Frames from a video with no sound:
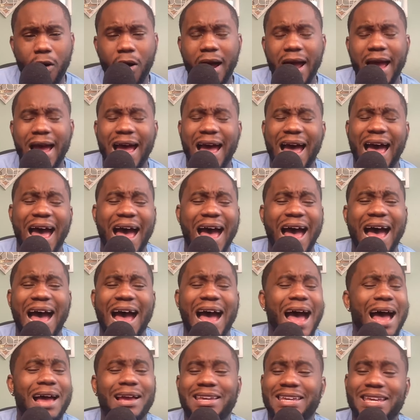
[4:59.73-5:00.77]

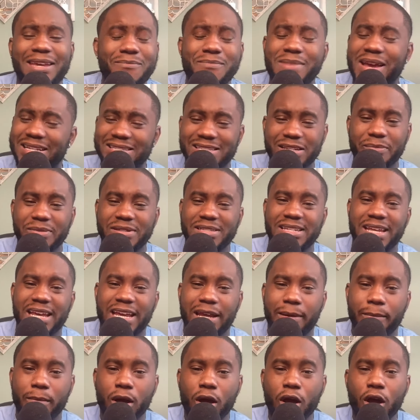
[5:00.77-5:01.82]
I keep messing up his
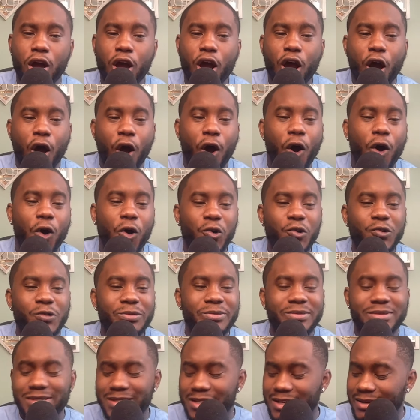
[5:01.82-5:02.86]
name.
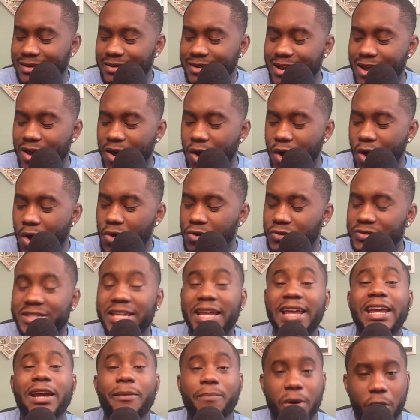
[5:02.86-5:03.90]

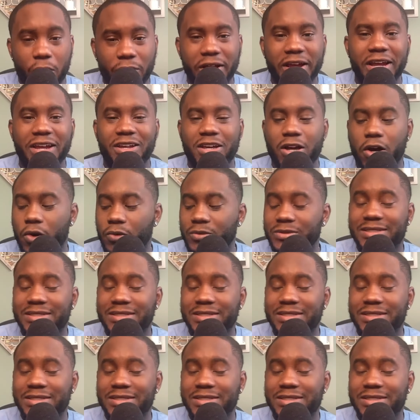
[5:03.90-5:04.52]
Odingbo. There you go.